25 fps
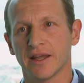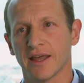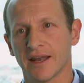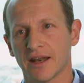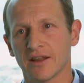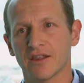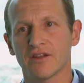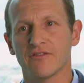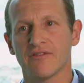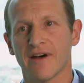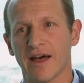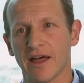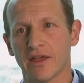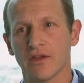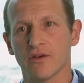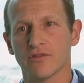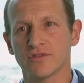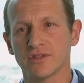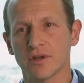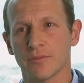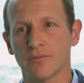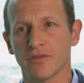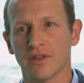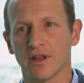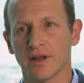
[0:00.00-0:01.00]
get at the value of
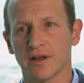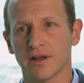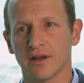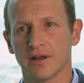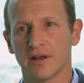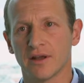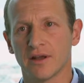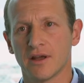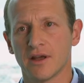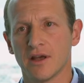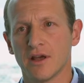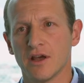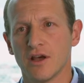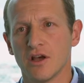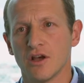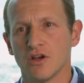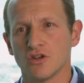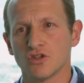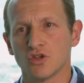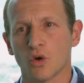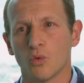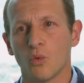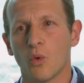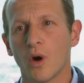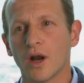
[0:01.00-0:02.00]
something.
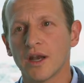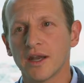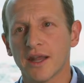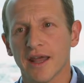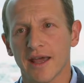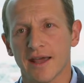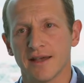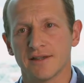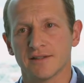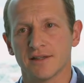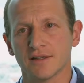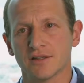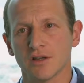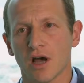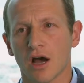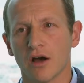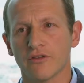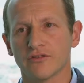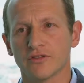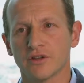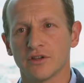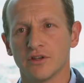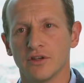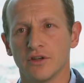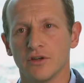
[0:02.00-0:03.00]
So one case that's
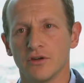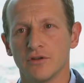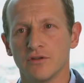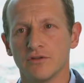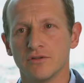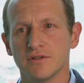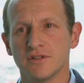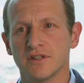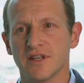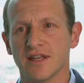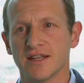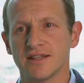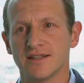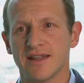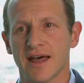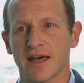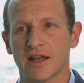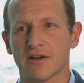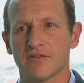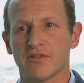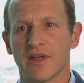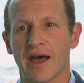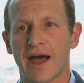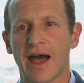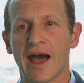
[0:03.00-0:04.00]
often used is that
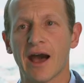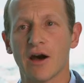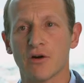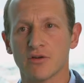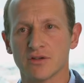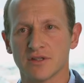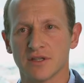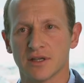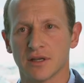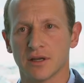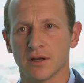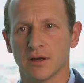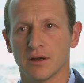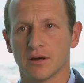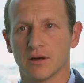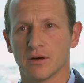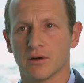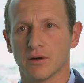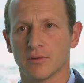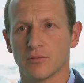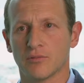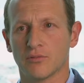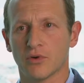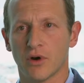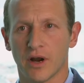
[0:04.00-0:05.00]
of the housing
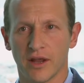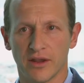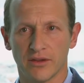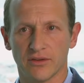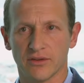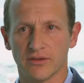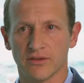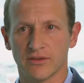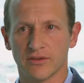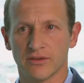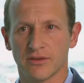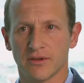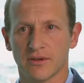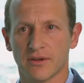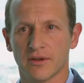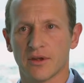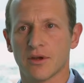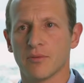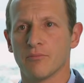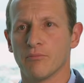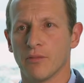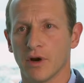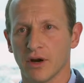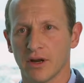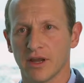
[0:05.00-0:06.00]
price
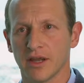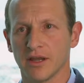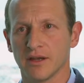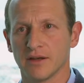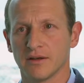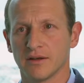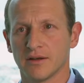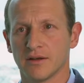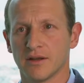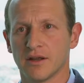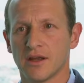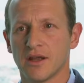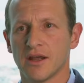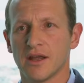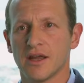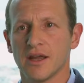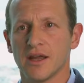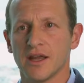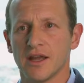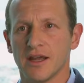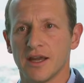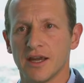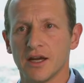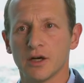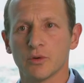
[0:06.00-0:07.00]
market.
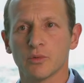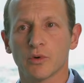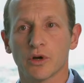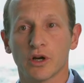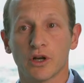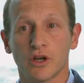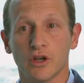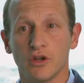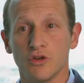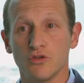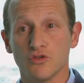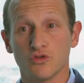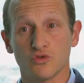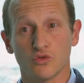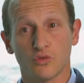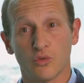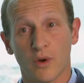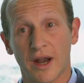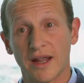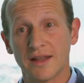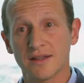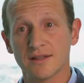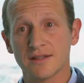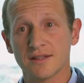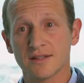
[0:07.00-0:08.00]
Here we're going to use
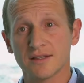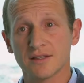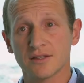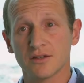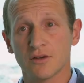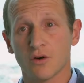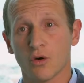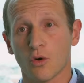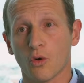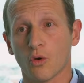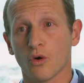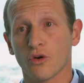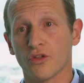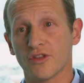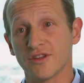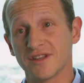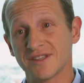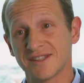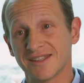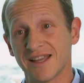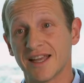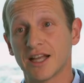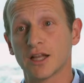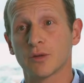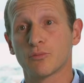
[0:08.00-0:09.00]
rents or the
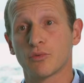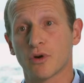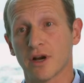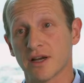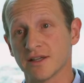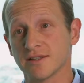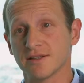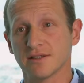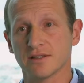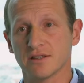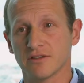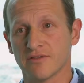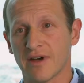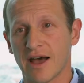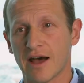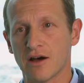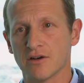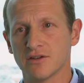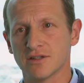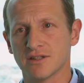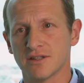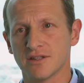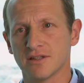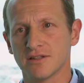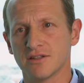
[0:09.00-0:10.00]
sale prices of
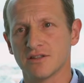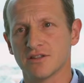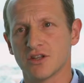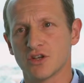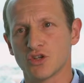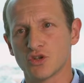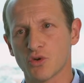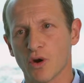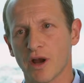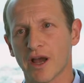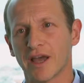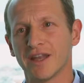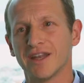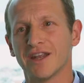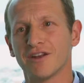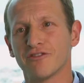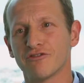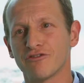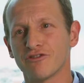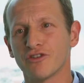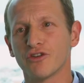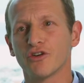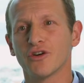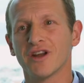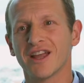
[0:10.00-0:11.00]
houses to try and
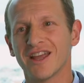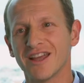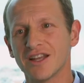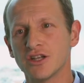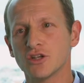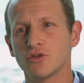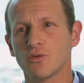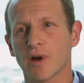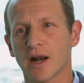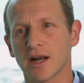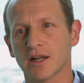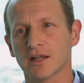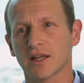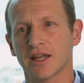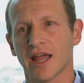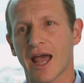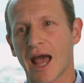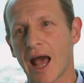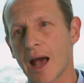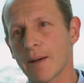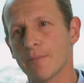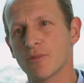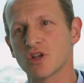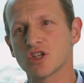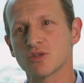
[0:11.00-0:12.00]
infer indirectly
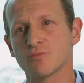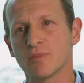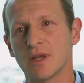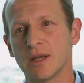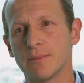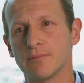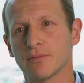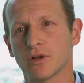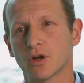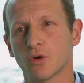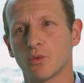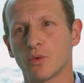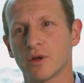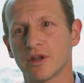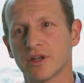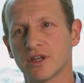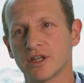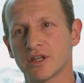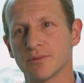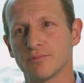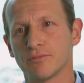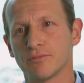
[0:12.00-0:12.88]
how much people are willing to